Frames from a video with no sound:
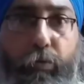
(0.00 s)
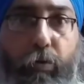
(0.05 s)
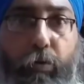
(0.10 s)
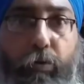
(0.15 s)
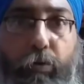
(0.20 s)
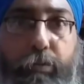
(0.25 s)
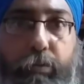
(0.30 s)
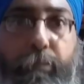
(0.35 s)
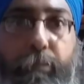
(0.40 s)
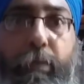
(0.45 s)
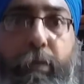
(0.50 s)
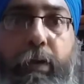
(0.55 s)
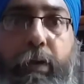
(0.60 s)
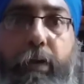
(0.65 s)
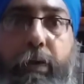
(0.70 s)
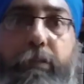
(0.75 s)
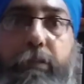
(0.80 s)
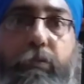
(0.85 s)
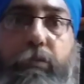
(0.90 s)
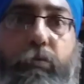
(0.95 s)
cause.
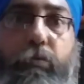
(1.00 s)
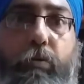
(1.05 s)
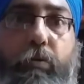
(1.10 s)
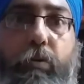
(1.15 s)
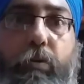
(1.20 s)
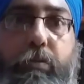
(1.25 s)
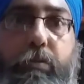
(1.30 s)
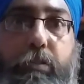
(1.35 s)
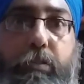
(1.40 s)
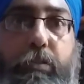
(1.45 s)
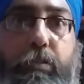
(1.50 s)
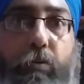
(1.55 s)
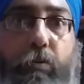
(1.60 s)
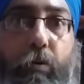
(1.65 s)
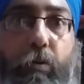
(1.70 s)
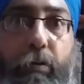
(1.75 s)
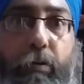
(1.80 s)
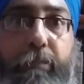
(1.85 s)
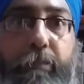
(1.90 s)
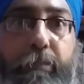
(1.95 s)
And the root cause is
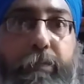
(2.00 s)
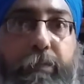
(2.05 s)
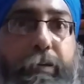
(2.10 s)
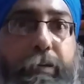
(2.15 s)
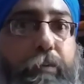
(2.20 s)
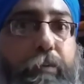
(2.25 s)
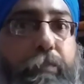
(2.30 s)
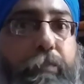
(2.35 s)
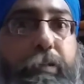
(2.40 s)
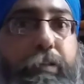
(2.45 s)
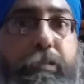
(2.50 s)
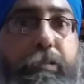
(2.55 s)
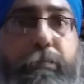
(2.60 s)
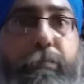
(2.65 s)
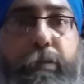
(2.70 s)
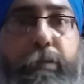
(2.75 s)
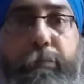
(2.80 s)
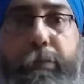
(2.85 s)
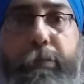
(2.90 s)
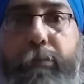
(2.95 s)
all in front of us,
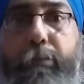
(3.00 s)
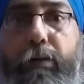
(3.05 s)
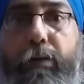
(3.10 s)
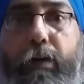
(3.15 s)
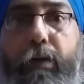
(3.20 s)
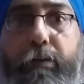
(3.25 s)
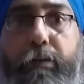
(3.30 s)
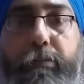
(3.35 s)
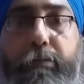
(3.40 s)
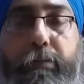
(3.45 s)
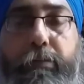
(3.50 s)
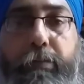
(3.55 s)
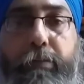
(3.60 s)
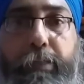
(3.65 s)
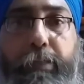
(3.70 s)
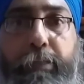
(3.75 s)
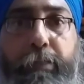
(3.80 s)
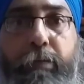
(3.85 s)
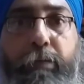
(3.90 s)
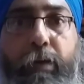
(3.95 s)
but people are
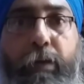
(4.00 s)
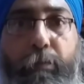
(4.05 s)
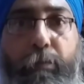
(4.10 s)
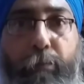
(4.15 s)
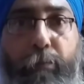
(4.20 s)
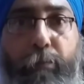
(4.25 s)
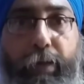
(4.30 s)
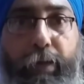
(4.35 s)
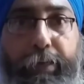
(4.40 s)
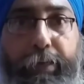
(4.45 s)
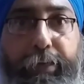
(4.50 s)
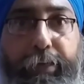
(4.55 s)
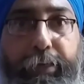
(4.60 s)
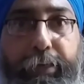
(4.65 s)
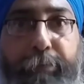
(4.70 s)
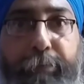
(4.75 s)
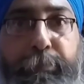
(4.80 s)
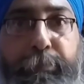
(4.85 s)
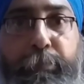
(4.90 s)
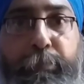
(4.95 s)
turning blind
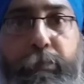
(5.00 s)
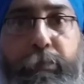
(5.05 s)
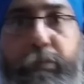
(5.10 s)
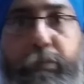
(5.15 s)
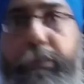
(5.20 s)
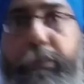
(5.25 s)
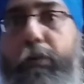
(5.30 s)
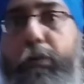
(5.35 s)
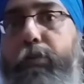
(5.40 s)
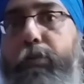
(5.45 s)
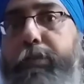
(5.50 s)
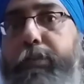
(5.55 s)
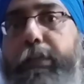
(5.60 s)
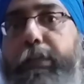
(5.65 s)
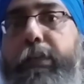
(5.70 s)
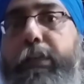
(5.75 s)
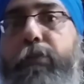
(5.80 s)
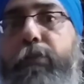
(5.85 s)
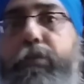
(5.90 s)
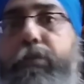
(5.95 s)
eye. See,
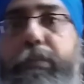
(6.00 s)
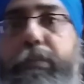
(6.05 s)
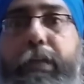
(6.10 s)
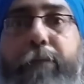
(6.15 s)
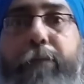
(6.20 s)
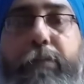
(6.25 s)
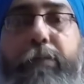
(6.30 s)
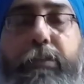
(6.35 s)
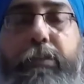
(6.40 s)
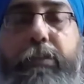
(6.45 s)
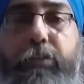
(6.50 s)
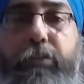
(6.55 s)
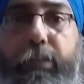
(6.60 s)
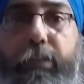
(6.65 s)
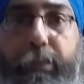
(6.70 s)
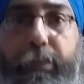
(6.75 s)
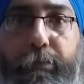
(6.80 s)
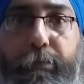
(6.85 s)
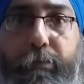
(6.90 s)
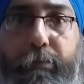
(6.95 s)
Australia was slammed
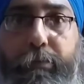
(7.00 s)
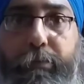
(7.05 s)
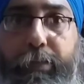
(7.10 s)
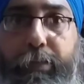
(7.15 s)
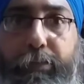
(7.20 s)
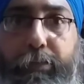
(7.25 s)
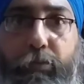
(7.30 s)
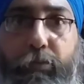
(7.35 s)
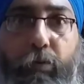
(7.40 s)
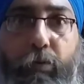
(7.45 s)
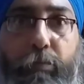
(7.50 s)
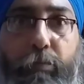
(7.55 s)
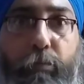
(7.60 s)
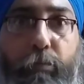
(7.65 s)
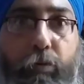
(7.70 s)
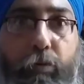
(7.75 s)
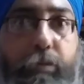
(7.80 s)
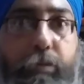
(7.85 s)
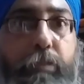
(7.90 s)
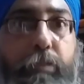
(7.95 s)
initially when Scott Morrison